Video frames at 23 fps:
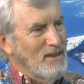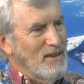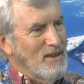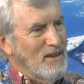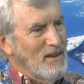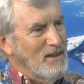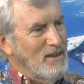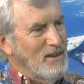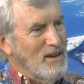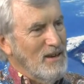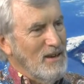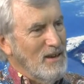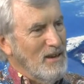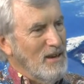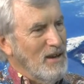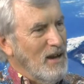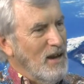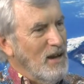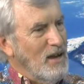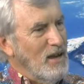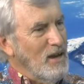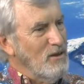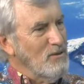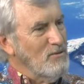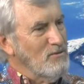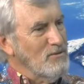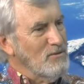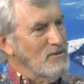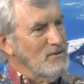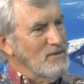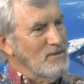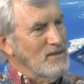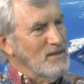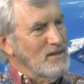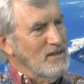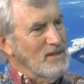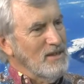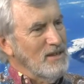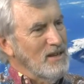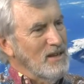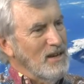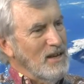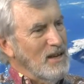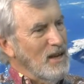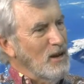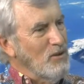massive, so we have to do
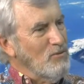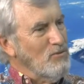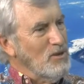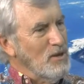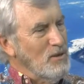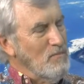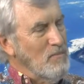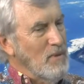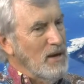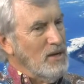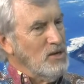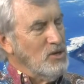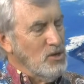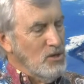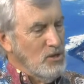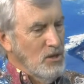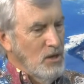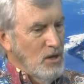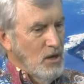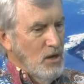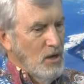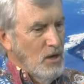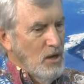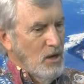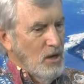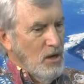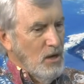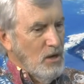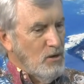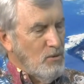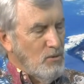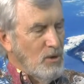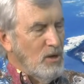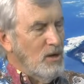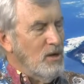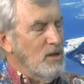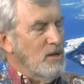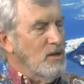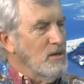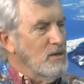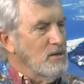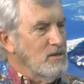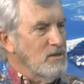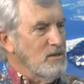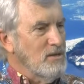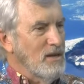something. And I would imagine
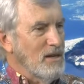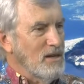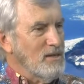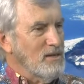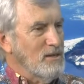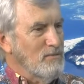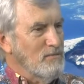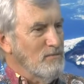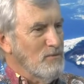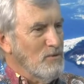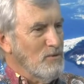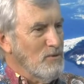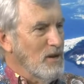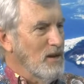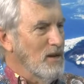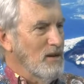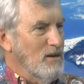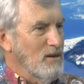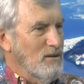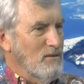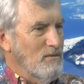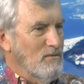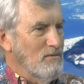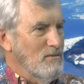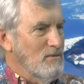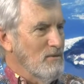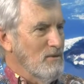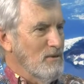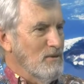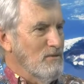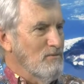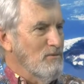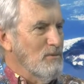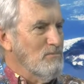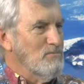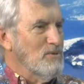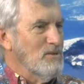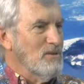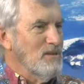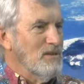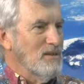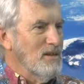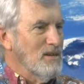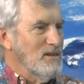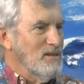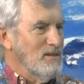Hualālai is an active volcano, erupted
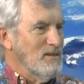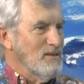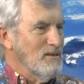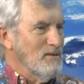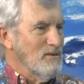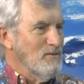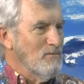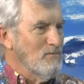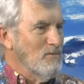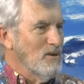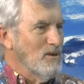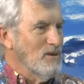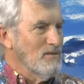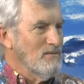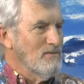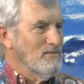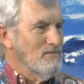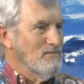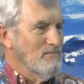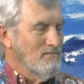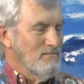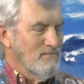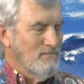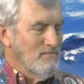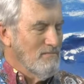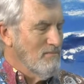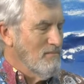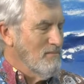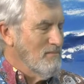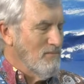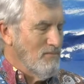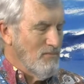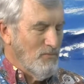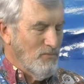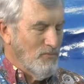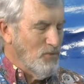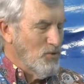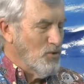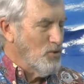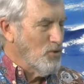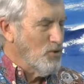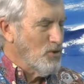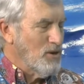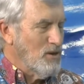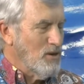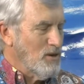in 1801. If you're
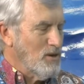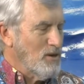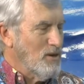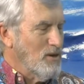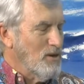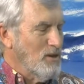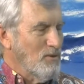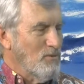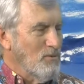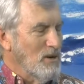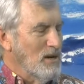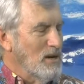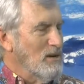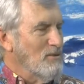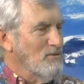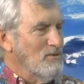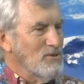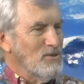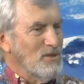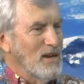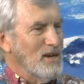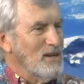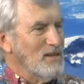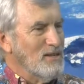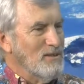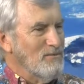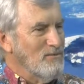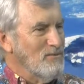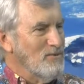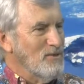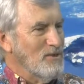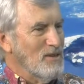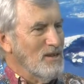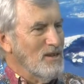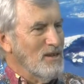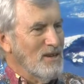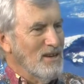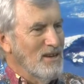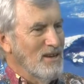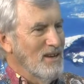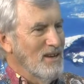looking at Kilauea, it's active today.